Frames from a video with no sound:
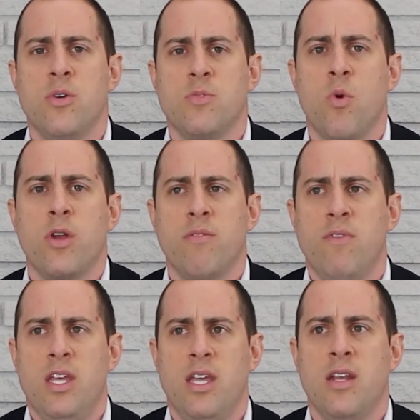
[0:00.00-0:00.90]
It's more
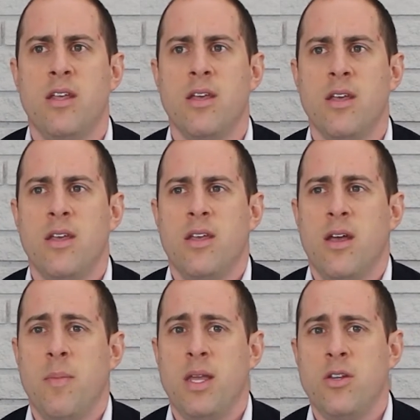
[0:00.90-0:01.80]
convenient.
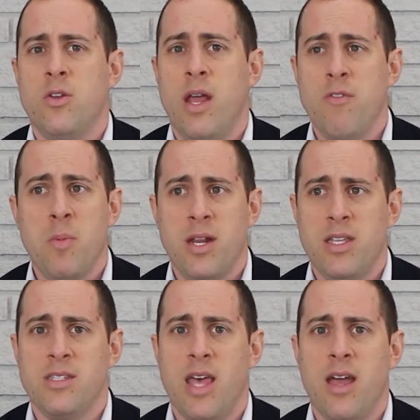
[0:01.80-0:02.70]
Dude, everybody
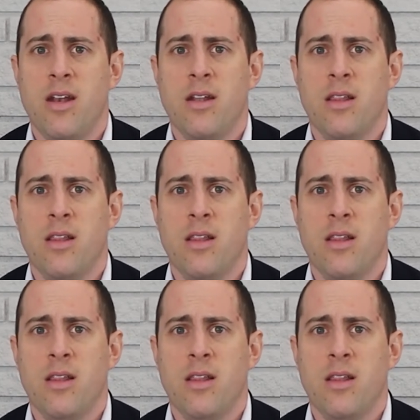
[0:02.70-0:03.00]
does that.